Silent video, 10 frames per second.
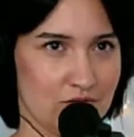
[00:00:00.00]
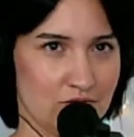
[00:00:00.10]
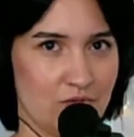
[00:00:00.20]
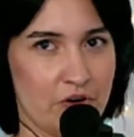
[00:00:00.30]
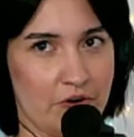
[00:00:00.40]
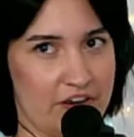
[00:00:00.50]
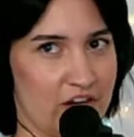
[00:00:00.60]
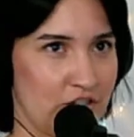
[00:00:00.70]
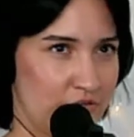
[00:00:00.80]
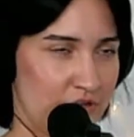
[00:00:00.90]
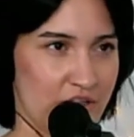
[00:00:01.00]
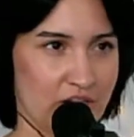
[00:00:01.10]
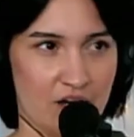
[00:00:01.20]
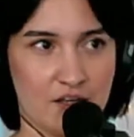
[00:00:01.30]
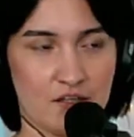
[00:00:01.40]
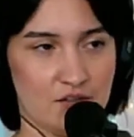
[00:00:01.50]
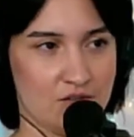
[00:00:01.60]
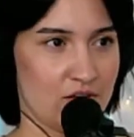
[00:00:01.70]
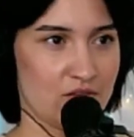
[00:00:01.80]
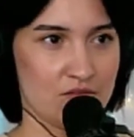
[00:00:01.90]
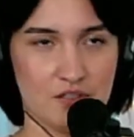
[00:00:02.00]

what are they doing that I can,